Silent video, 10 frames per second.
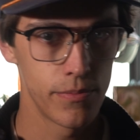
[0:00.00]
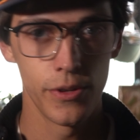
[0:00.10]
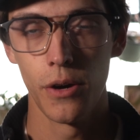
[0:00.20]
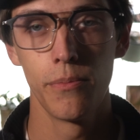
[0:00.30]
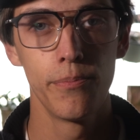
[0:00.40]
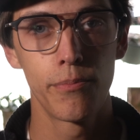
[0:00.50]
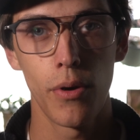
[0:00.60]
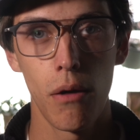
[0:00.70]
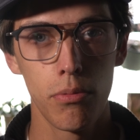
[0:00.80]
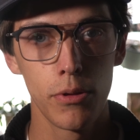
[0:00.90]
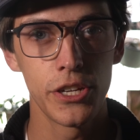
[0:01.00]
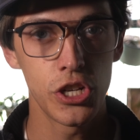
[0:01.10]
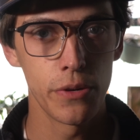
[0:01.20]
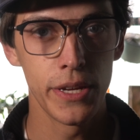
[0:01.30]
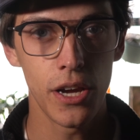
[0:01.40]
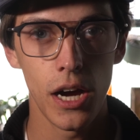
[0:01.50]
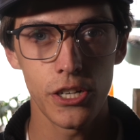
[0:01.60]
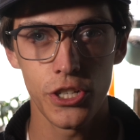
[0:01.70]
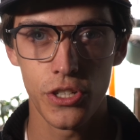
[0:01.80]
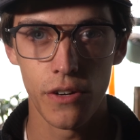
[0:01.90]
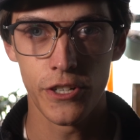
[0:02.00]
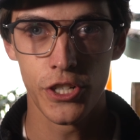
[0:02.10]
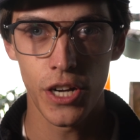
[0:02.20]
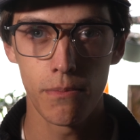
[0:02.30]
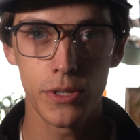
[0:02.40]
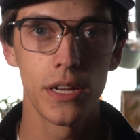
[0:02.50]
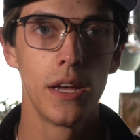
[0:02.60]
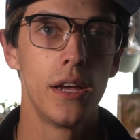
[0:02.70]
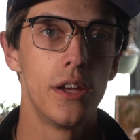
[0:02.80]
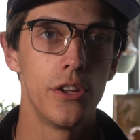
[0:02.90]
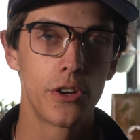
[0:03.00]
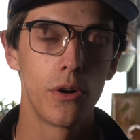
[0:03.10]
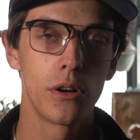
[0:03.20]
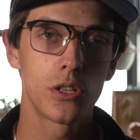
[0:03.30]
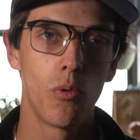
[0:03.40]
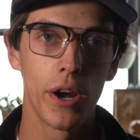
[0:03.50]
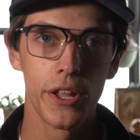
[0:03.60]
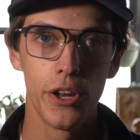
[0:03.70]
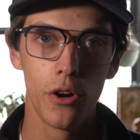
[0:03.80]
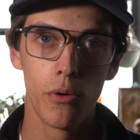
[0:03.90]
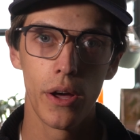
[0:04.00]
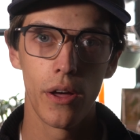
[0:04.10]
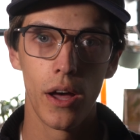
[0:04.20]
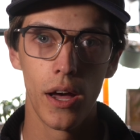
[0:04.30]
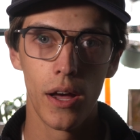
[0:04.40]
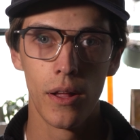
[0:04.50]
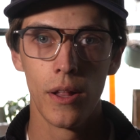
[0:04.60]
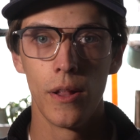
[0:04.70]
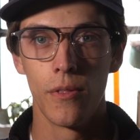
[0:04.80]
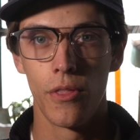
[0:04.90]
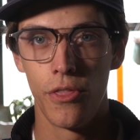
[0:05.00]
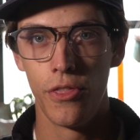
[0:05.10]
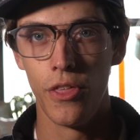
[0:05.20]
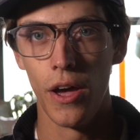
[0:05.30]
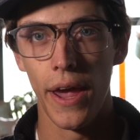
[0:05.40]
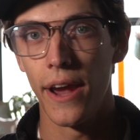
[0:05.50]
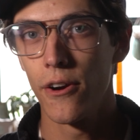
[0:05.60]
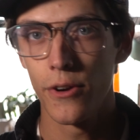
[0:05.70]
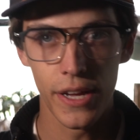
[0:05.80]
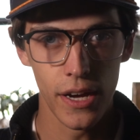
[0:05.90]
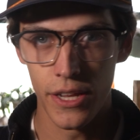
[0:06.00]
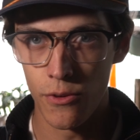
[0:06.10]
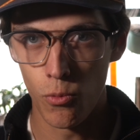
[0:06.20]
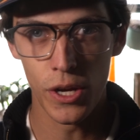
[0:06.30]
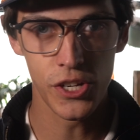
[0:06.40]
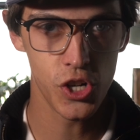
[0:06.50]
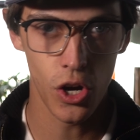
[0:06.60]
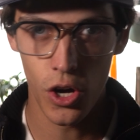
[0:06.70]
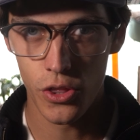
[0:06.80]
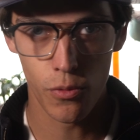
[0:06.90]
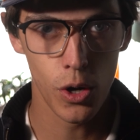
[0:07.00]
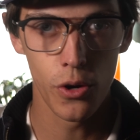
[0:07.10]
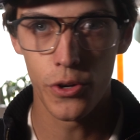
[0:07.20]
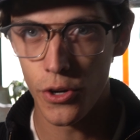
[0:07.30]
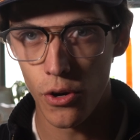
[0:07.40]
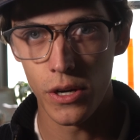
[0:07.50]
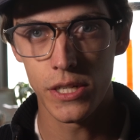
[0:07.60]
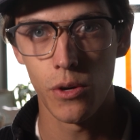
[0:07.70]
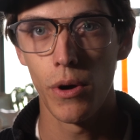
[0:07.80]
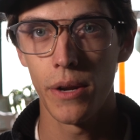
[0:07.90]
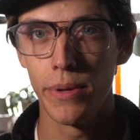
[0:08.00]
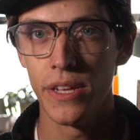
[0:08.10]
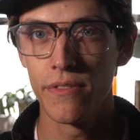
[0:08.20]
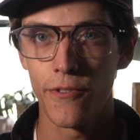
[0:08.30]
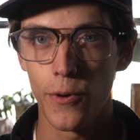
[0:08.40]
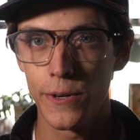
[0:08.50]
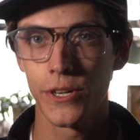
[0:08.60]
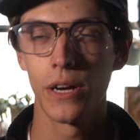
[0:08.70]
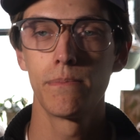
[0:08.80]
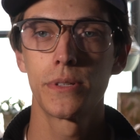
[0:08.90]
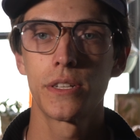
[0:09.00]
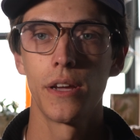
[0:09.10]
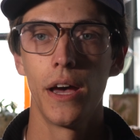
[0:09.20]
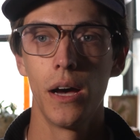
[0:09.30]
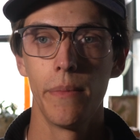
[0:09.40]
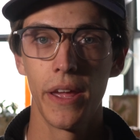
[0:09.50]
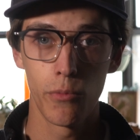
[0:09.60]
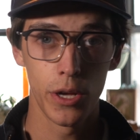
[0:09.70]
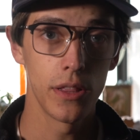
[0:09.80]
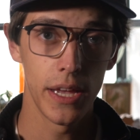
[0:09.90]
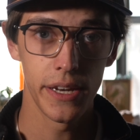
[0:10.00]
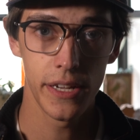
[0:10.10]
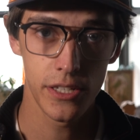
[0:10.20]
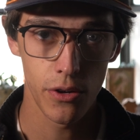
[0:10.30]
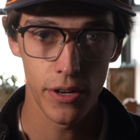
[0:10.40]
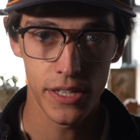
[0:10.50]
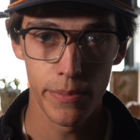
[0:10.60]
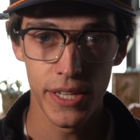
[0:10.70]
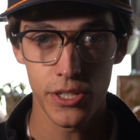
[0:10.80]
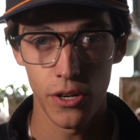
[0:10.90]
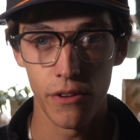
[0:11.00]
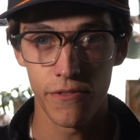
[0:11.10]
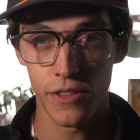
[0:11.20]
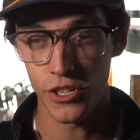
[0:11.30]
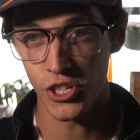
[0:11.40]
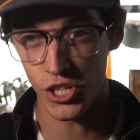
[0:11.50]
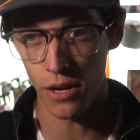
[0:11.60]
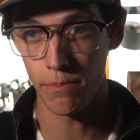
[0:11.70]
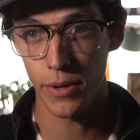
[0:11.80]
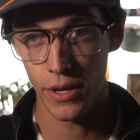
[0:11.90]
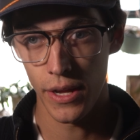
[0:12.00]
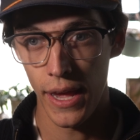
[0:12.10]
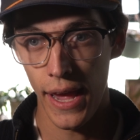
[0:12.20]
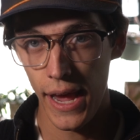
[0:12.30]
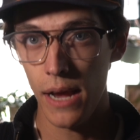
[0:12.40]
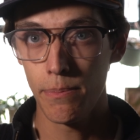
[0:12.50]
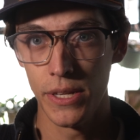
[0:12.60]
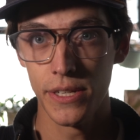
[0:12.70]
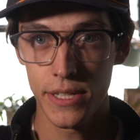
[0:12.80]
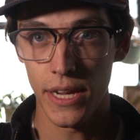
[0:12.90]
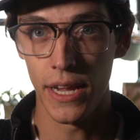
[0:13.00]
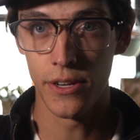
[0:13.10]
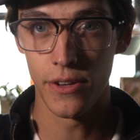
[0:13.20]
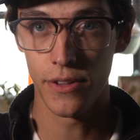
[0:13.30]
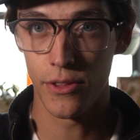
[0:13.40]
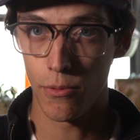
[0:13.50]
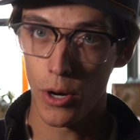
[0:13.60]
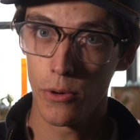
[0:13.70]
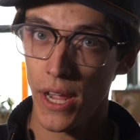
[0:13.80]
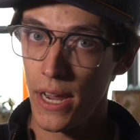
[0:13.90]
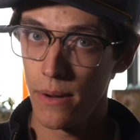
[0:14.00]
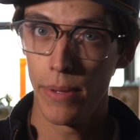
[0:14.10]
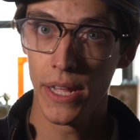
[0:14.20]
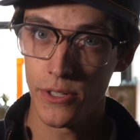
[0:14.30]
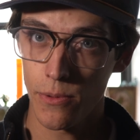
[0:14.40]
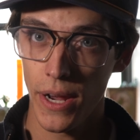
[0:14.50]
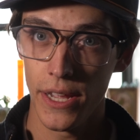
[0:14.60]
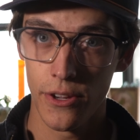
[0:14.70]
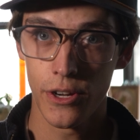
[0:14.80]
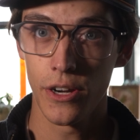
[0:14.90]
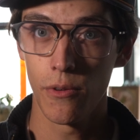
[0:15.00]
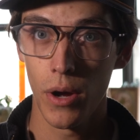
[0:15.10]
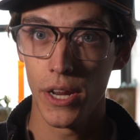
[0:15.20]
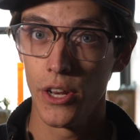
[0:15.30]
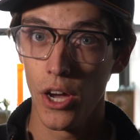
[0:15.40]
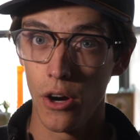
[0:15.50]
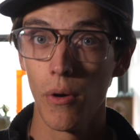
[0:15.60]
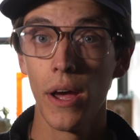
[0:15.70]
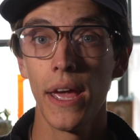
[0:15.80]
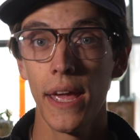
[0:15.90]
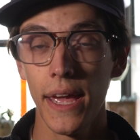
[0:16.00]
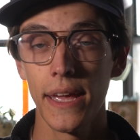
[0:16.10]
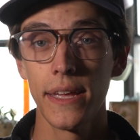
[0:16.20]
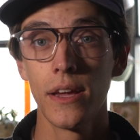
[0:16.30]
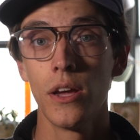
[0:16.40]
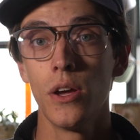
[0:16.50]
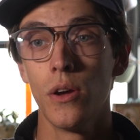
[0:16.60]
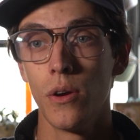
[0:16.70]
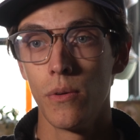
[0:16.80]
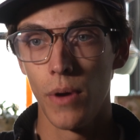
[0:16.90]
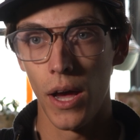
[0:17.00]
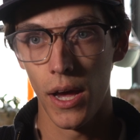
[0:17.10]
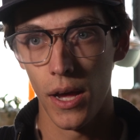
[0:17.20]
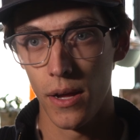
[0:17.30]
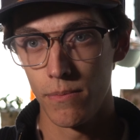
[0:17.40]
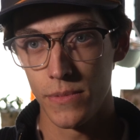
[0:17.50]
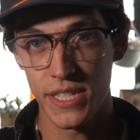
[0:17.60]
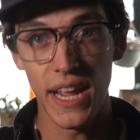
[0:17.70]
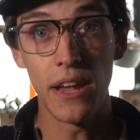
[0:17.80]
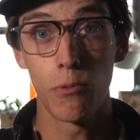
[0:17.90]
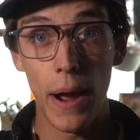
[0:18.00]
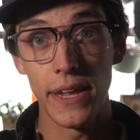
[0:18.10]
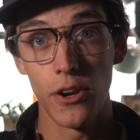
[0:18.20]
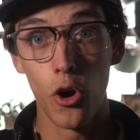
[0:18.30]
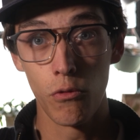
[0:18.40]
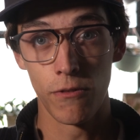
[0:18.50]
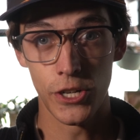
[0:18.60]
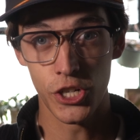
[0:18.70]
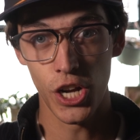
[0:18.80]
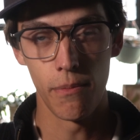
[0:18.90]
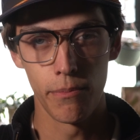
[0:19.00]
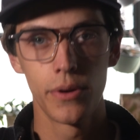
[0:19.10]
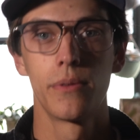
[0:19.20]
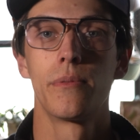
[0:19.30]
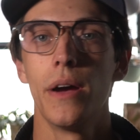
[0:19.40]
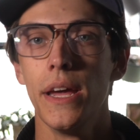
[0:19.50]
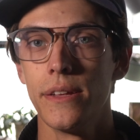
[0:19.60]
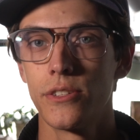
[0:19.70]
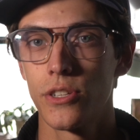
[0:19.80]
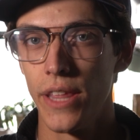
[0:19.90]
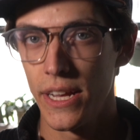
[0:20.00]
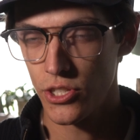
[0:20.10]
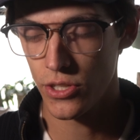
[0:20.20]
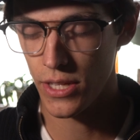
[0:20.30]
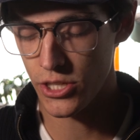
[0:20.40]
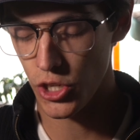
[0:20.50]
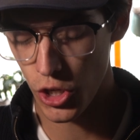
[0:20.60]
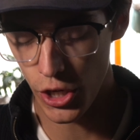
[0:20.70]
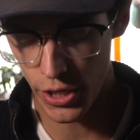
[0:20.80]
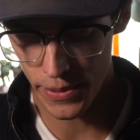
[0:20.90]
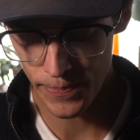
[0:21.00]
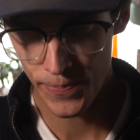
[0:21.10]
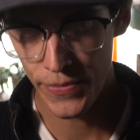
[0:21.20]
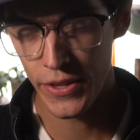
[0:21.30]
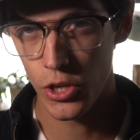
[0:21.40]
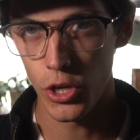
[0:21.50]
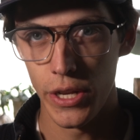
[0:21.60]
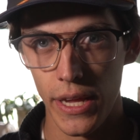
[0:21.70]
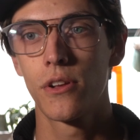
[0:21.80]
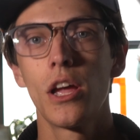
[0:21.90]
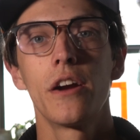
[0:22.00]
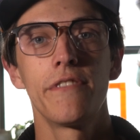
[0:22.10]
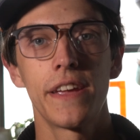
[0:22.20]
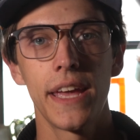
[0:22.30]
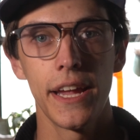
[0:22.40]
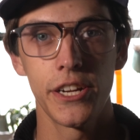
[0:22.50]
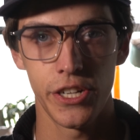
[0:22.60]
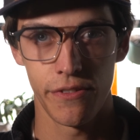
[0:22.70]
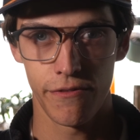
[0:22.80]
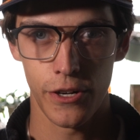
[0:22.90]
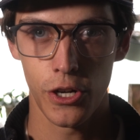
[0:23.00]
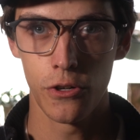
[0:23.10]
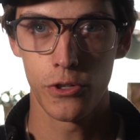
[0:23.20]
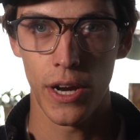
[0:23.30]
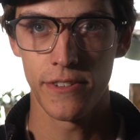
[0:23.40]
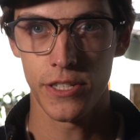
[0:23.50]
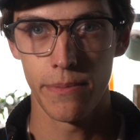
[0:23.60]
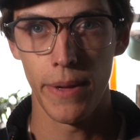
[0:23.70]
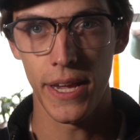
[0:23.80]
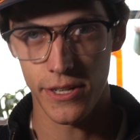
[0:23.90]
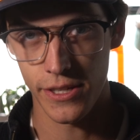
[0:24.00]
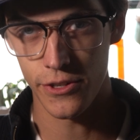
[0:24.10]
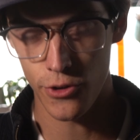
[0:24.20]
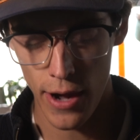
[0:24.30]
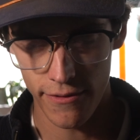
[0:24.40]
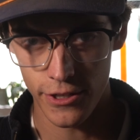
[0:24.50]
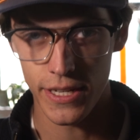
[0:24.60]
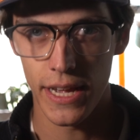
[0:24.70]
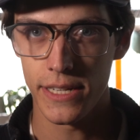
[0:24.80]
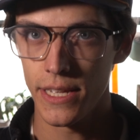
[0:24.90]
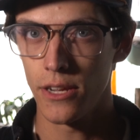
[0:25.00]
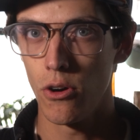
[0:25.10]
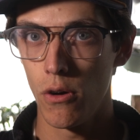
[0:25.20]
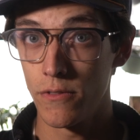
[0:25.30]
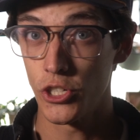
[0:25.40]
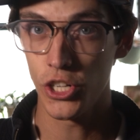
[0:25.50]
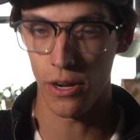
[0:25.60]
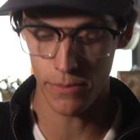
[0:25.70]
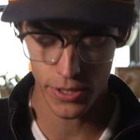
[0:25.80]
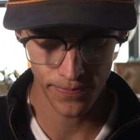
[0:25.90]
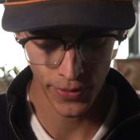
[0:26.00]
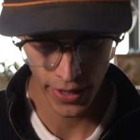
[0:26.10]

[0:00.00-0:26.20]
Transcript: You know, probably should be cautious over jumps. You're going to want to know the area in which on the road you're going to want to be for jumps, and where the landing is going to be. So if the jump happens and the road kind of bends right, you're going to want to know, hey, stay right over jump, right? So that's a good clarification for co-drivers to make to the drivers as they go over jumps.